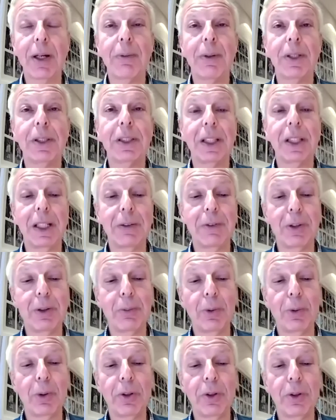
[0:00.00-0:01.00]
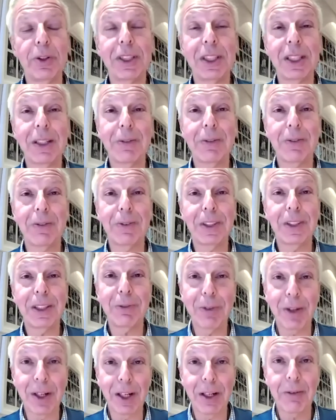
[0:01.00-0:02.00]
Programme has delivered more than
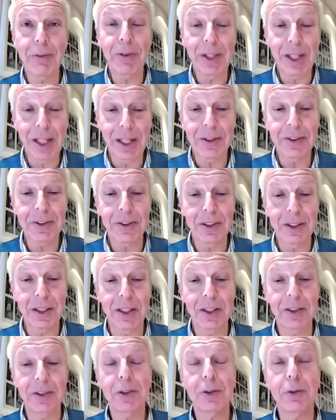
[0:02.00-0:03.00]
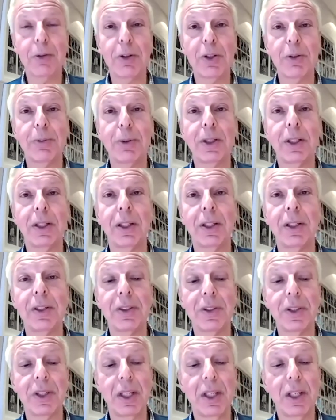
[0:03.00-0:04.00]
75,000 loans to
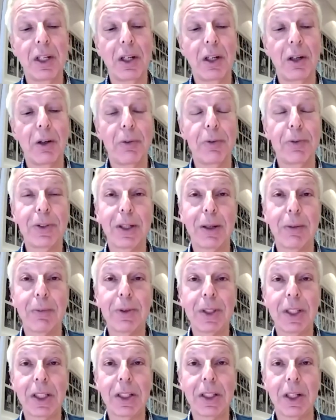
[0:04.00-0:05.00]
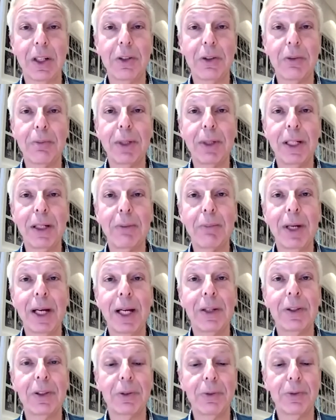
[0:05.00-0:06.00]
entrepreneurs of some £600
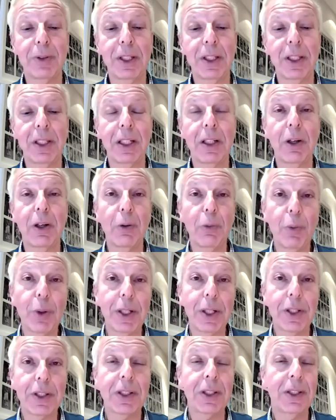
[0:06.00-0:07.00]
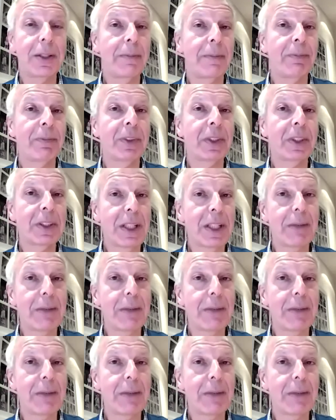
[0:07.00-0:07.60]
million of funding, of which